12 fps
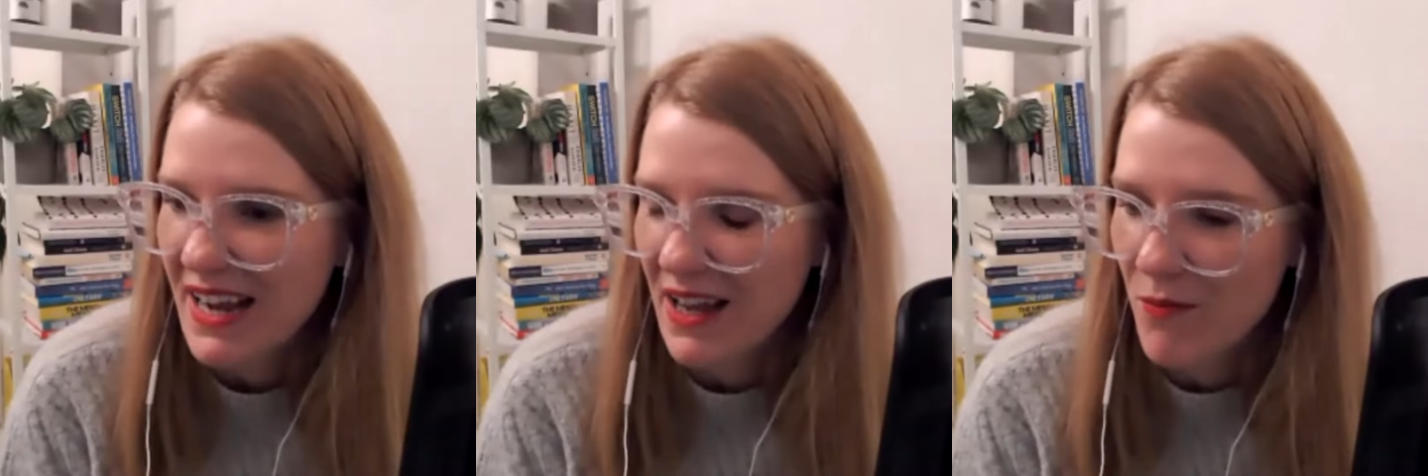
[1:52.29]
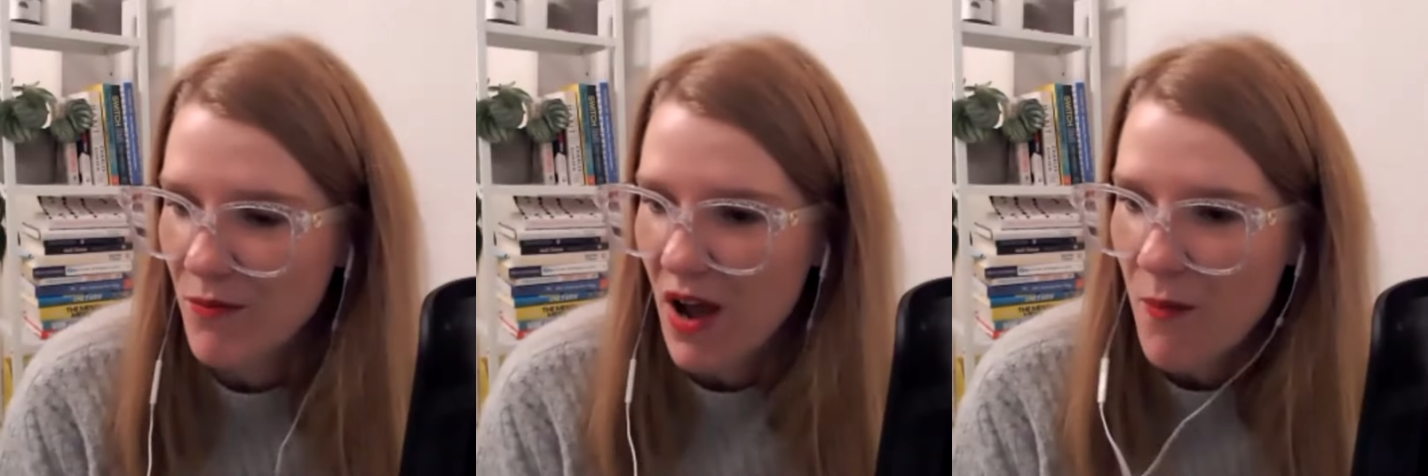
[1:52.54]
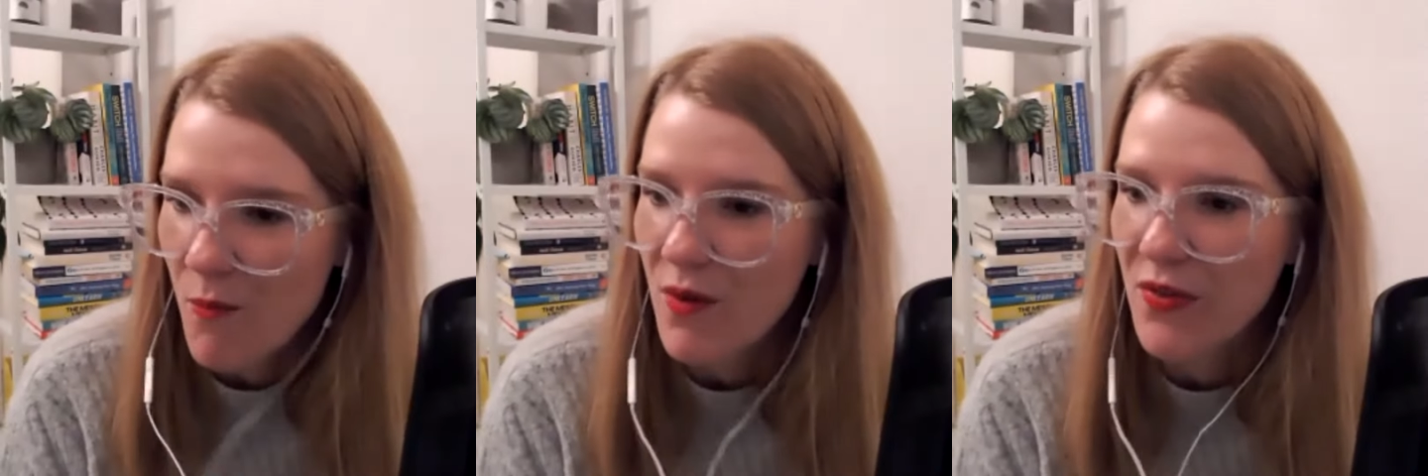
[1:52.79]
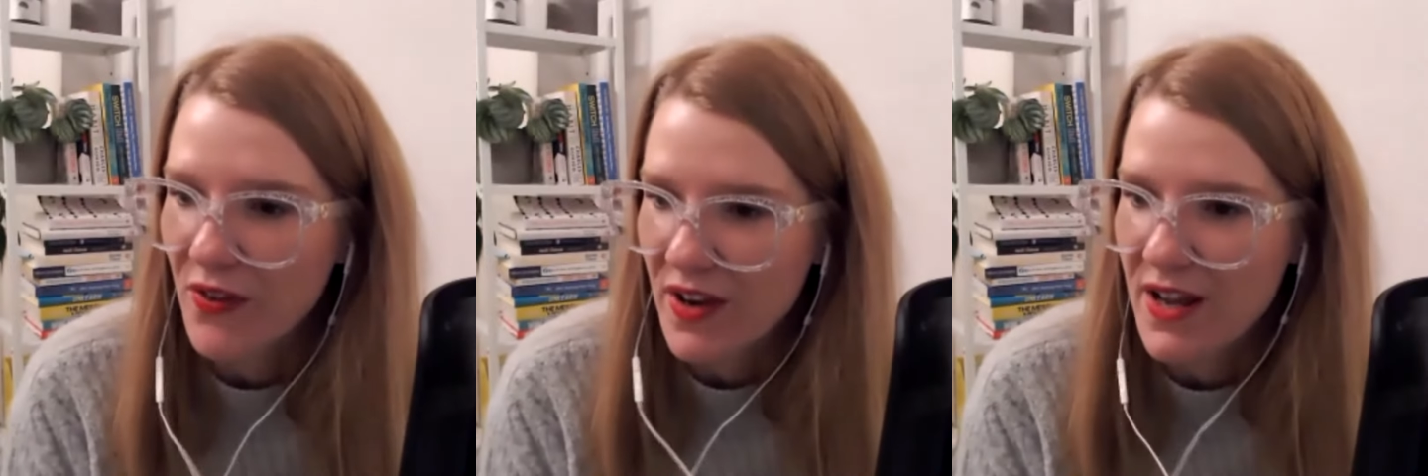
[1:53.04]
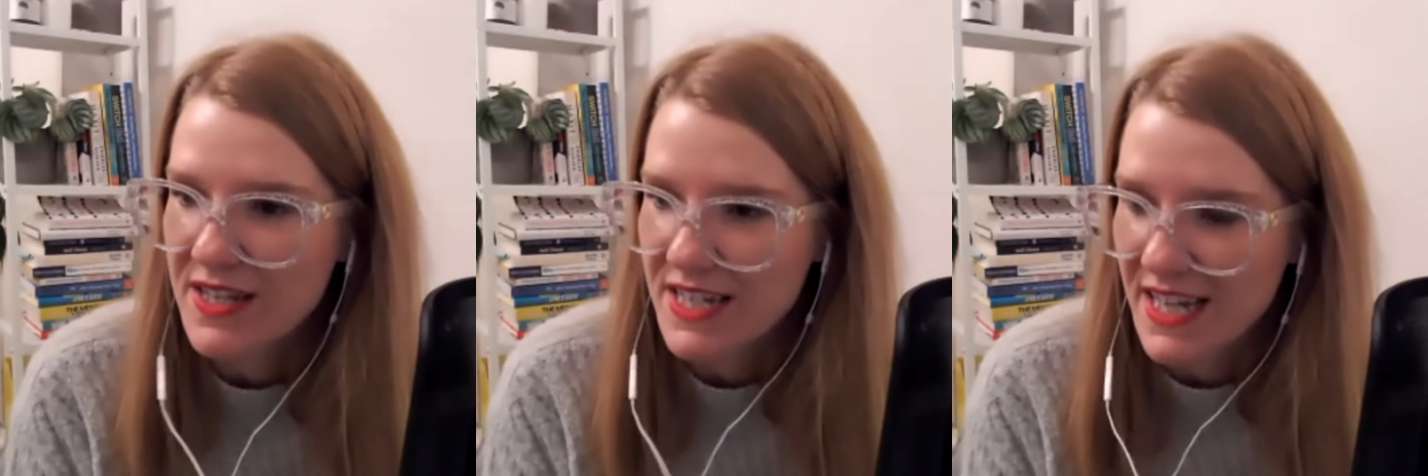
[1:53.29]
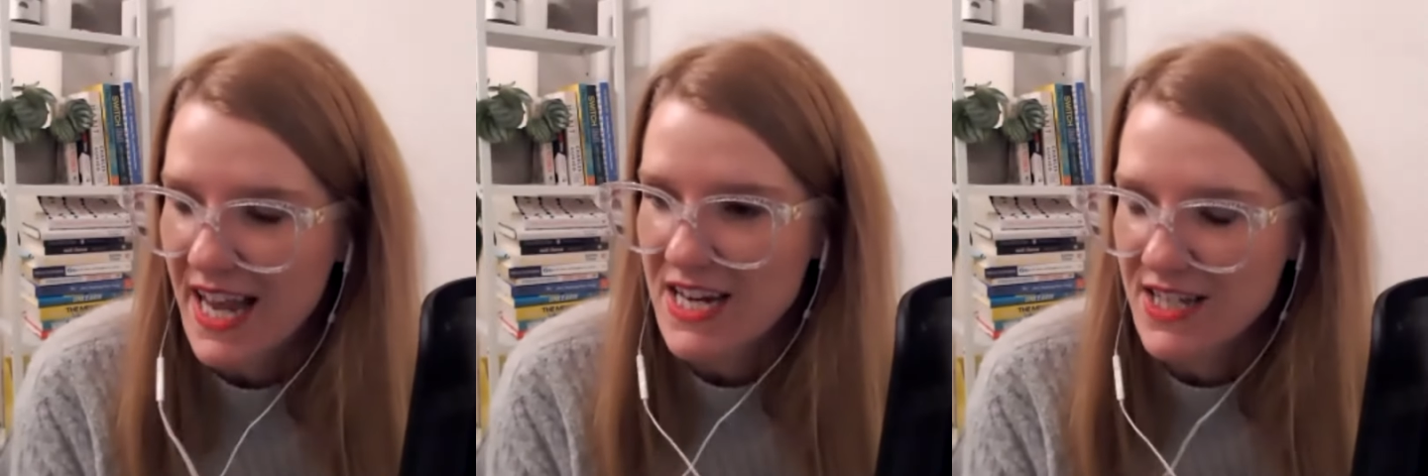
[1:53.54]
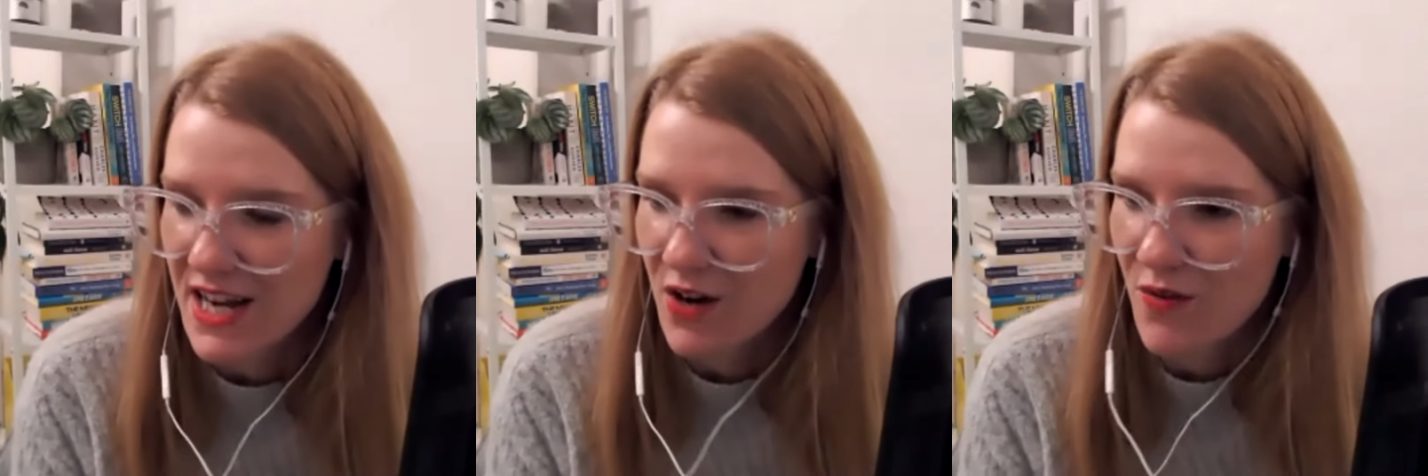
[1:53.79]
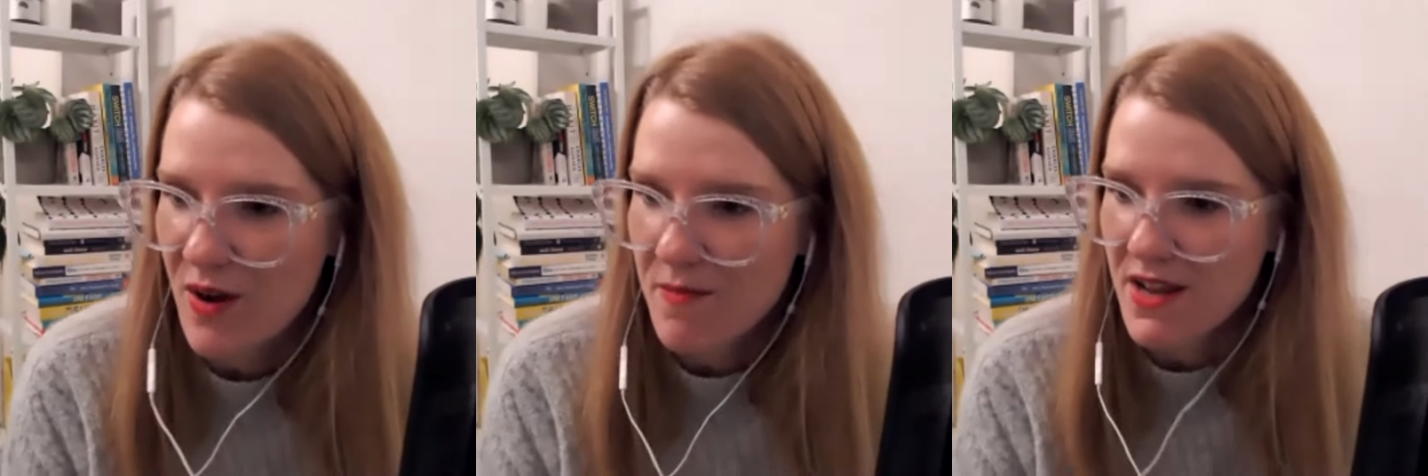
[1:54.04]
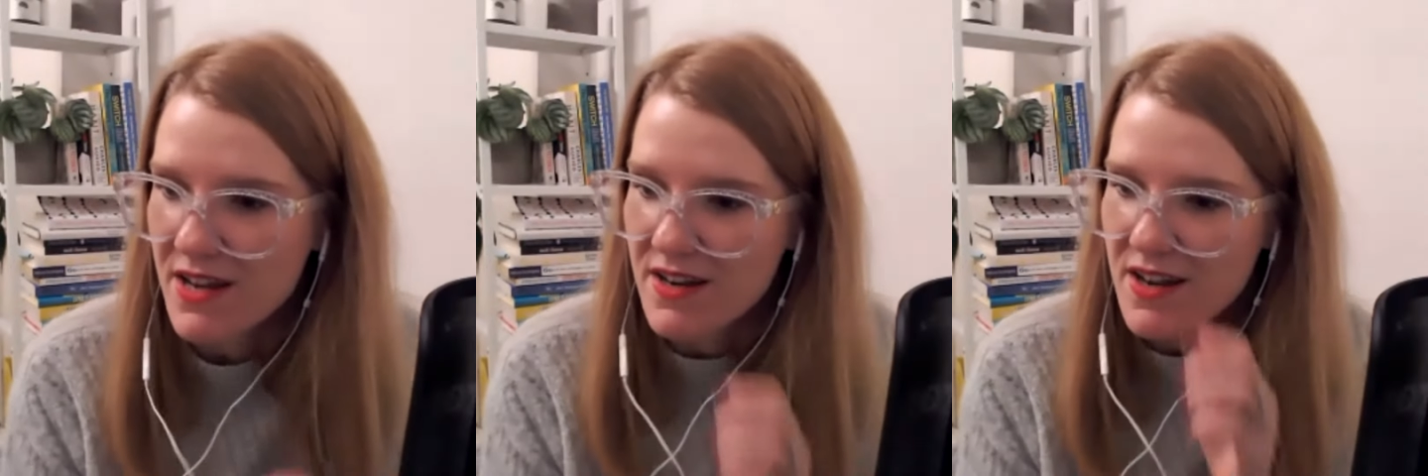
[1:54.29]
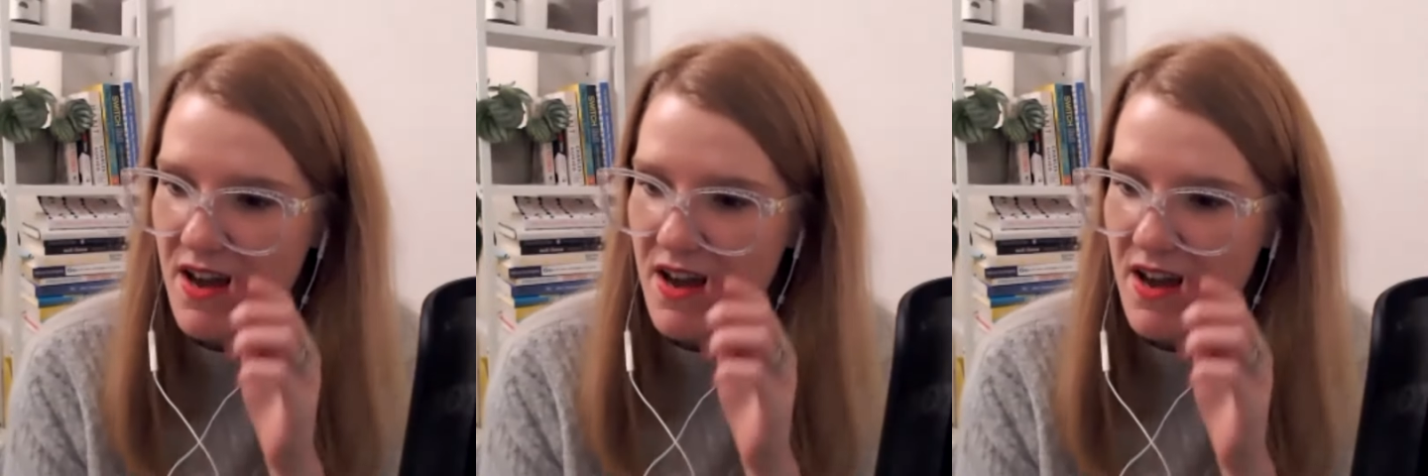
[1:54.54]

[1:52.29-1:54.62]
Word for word: And, and once I learned to cage that gremlin,